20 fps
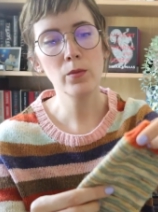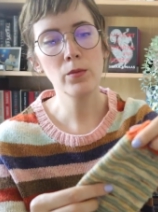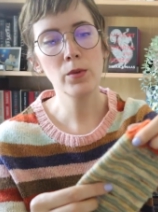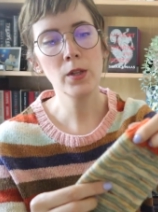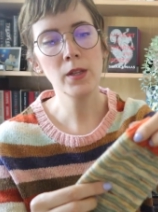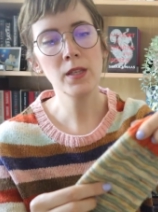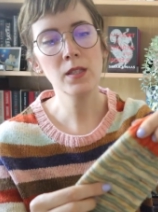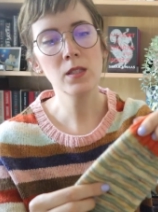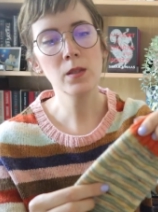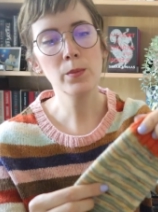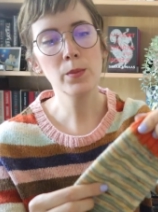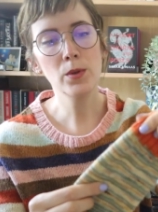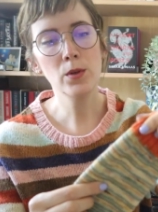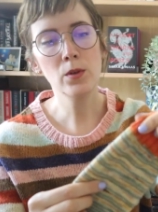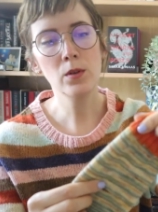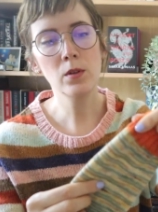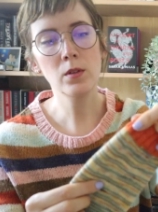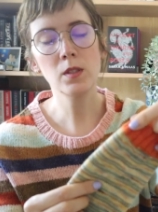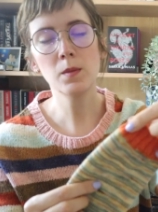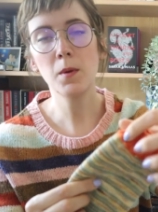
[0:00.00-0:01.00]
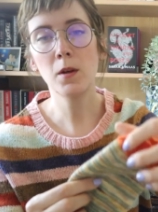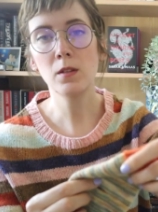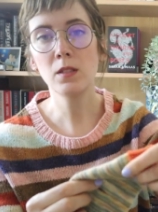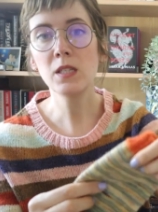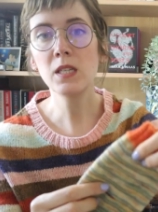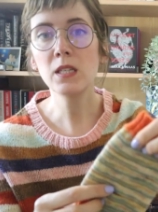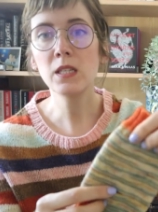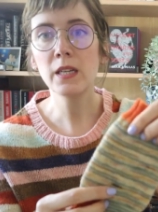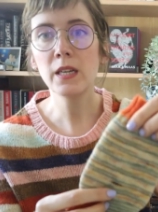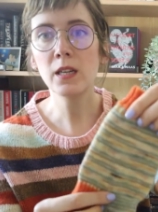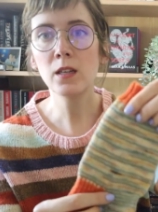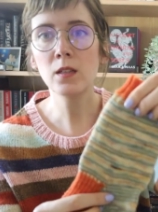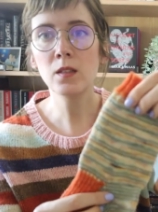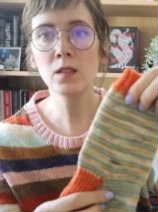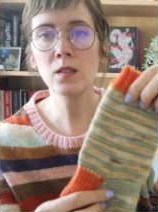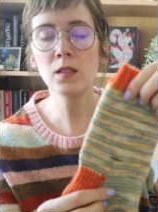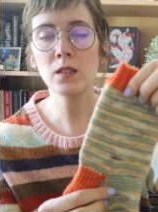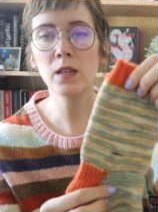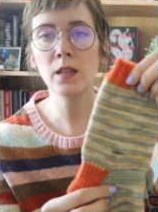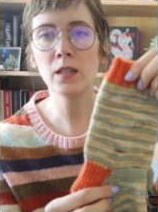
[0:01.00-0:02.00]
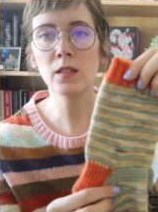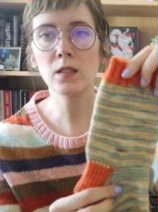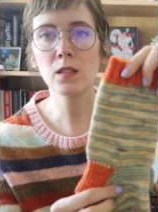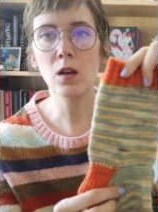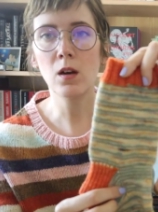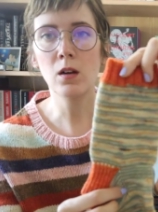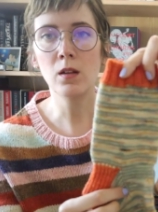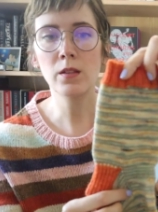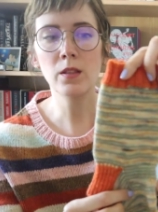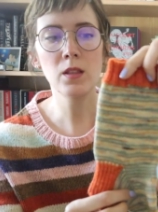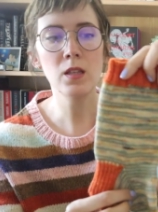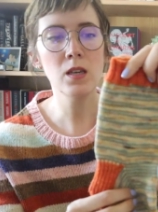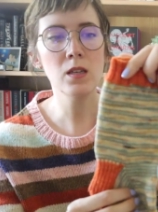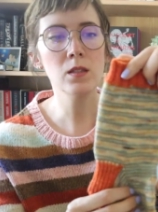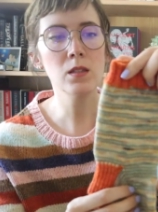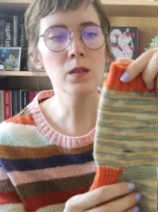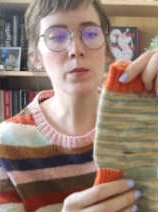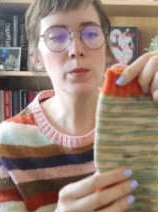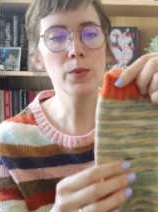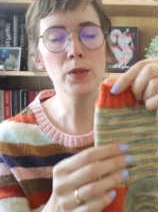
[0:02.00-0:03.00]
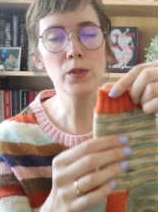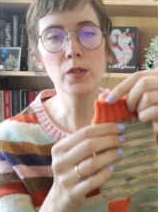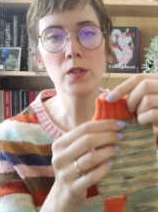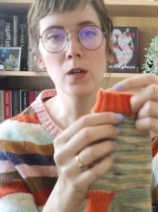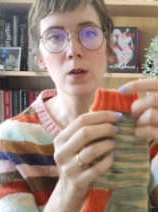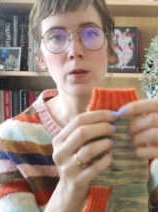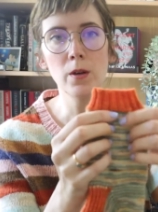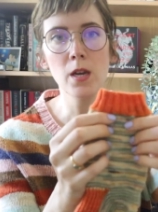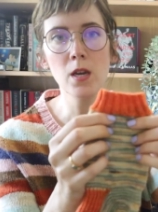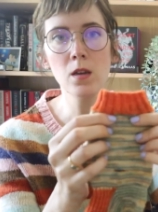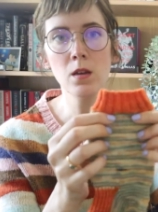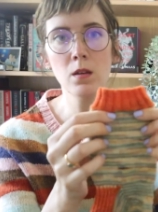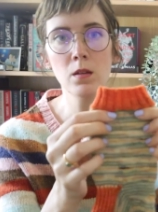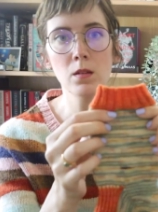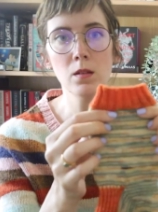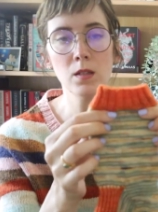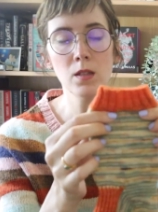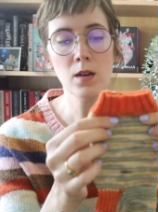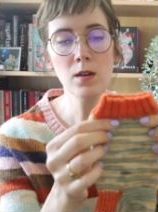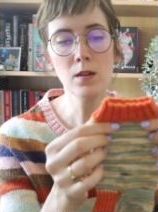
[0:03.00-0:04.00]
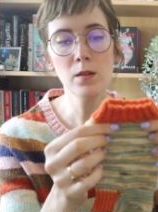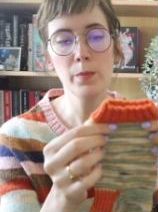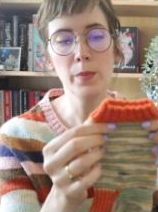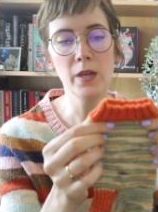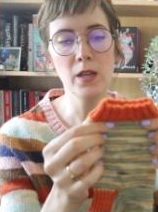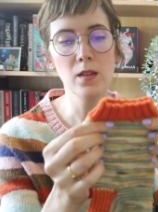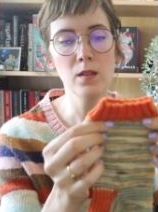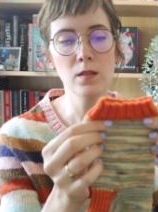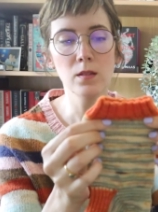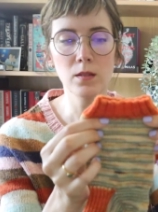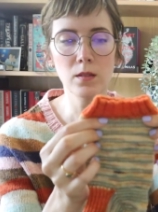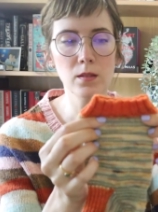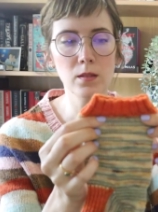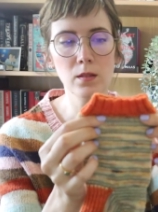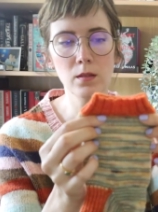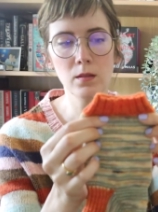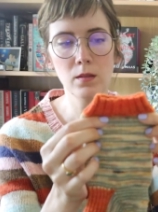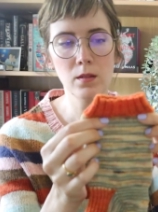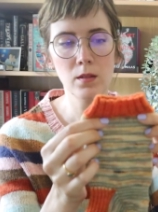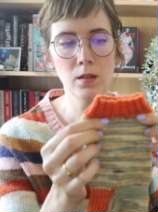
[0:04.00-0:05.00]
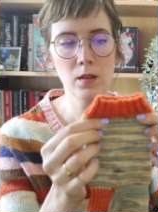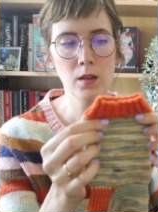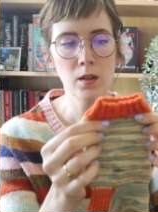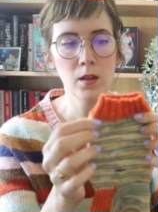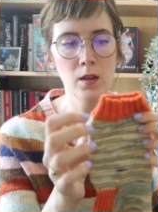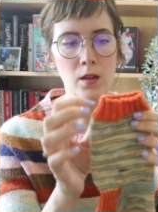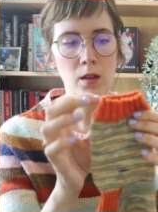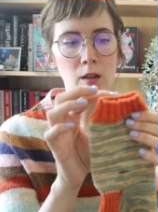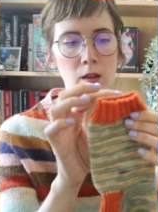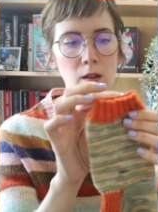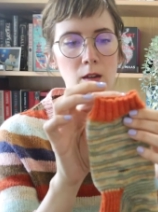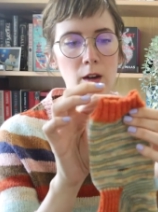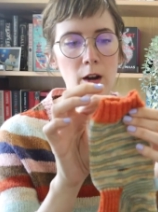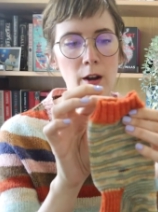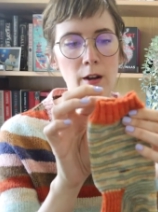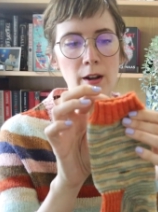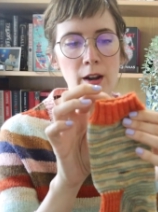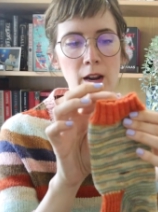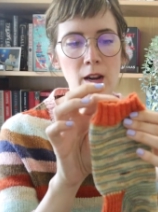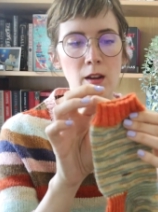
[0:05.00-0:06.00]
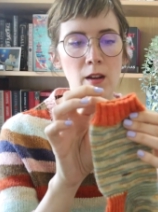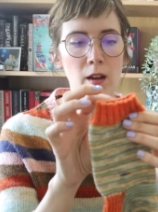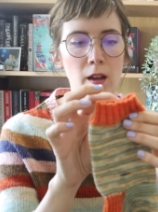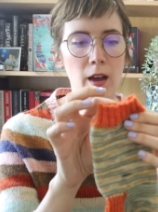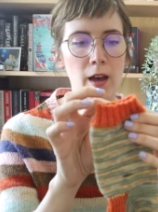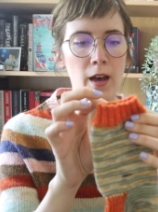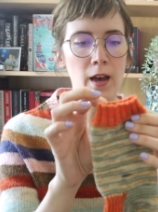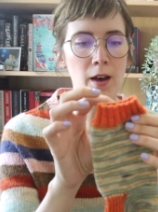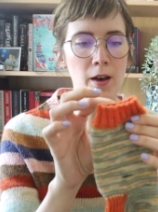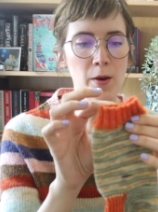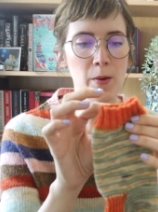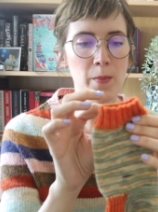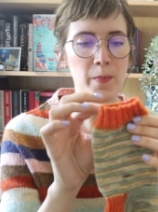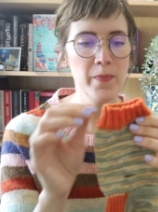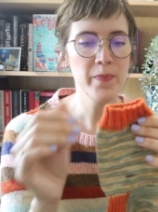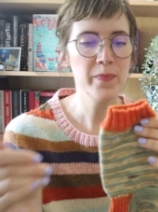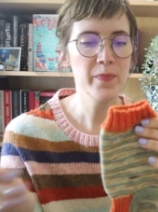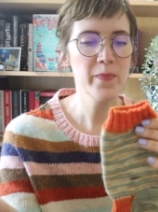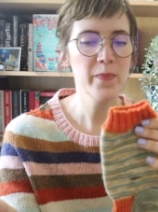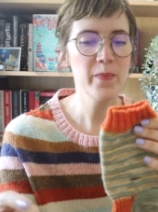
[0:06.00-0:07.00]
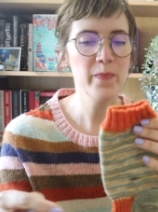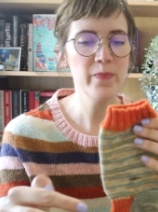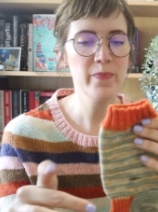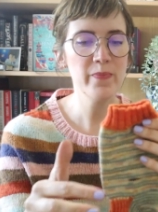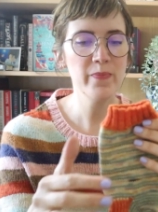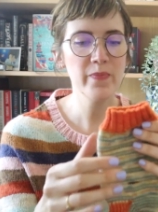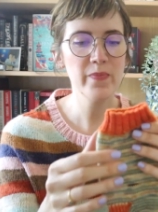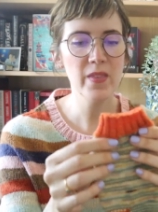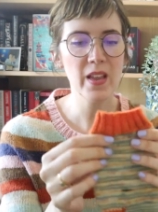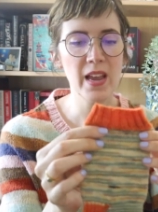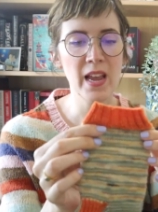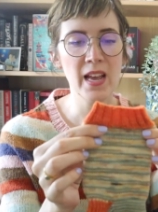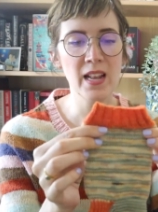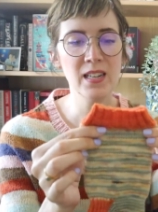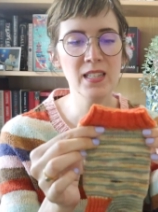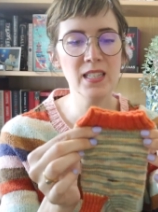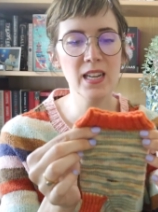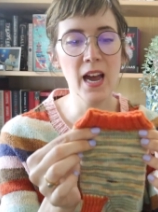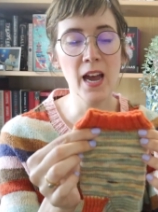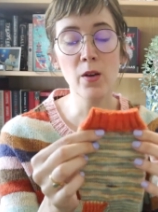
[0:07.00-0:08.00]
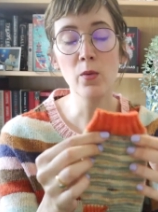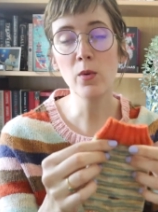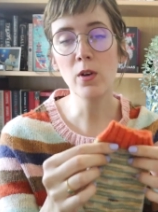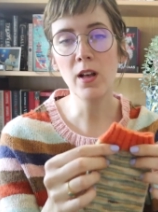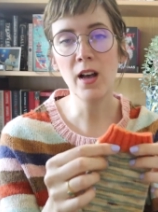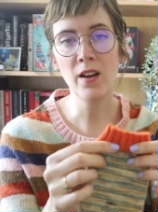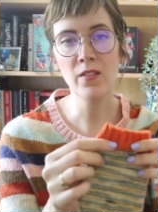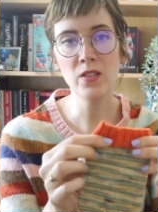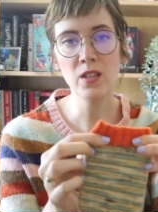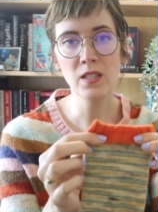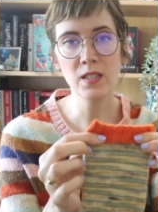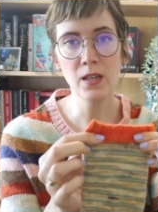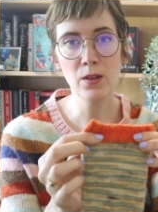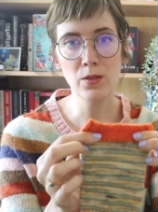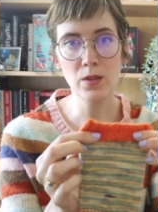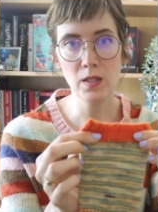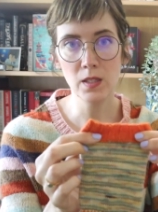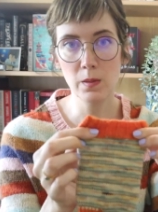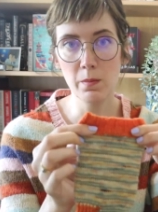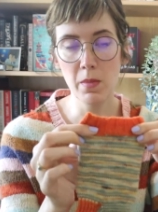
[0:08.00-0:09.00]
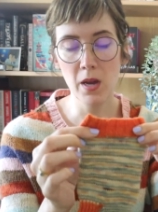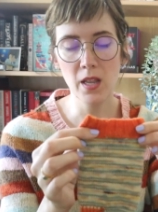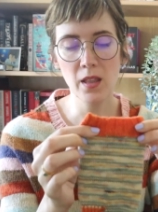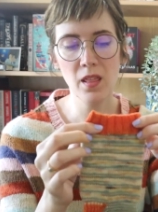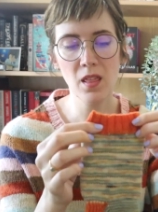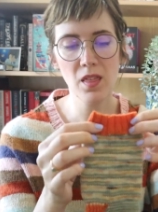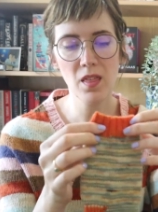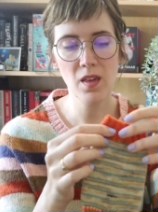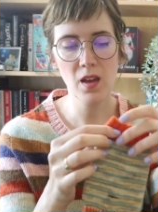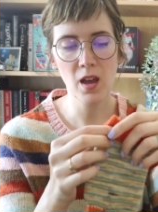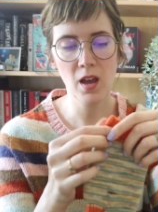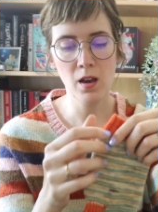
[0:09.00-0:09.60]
Really simple, small details. It's called the Simple Sewing sock because gardening. And I will have this out this month.